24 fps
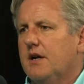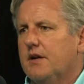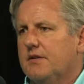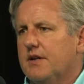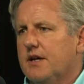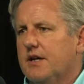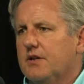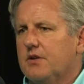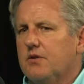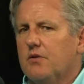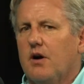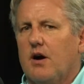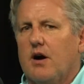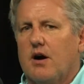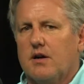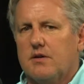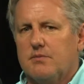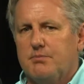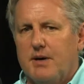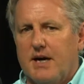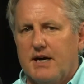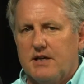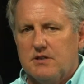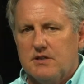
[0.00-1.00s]
than you
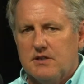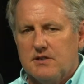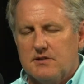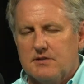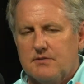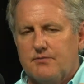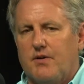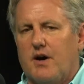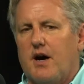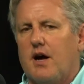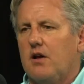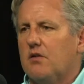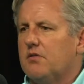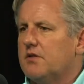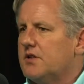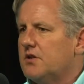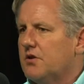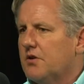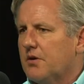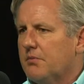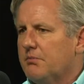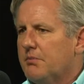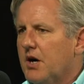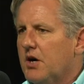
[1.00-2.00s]
are by just following
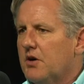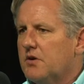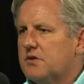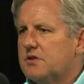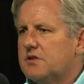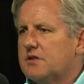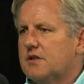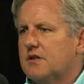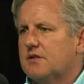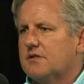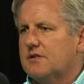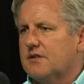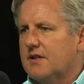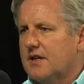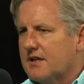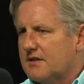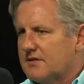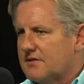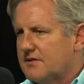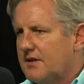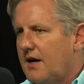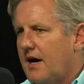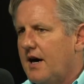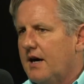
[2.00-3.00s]
your emotions and
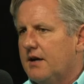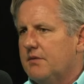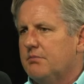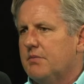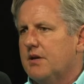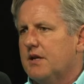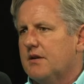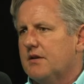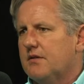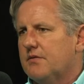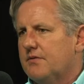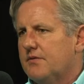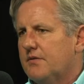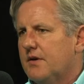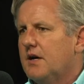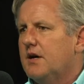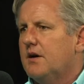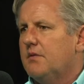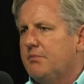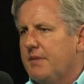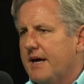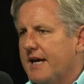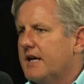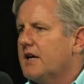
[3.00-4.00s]
excitement of
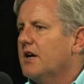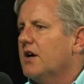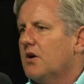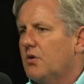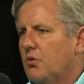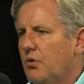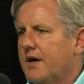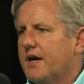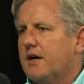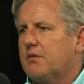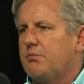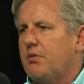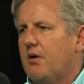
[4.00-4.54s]
making quick